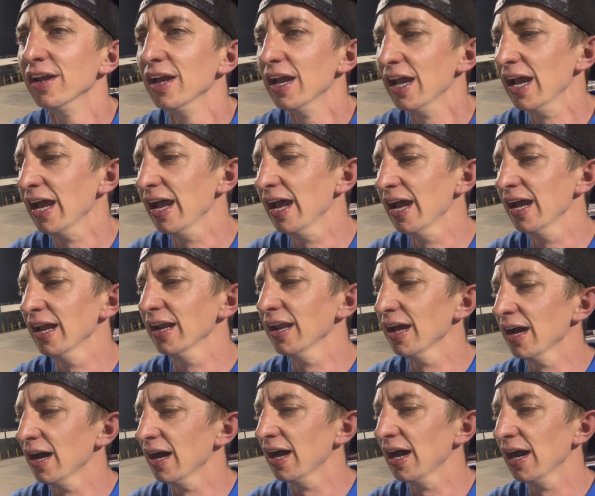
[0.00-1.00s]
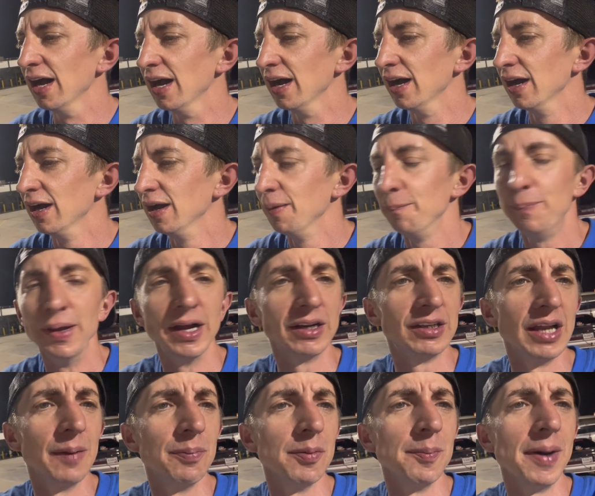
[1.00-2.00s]
and picked
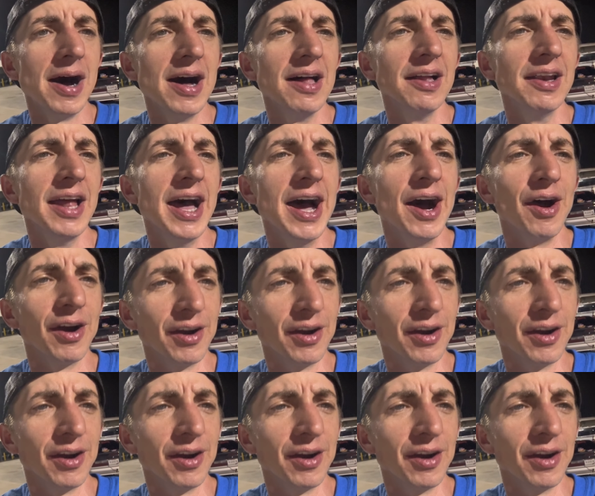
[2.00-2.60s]
up a mile an hour.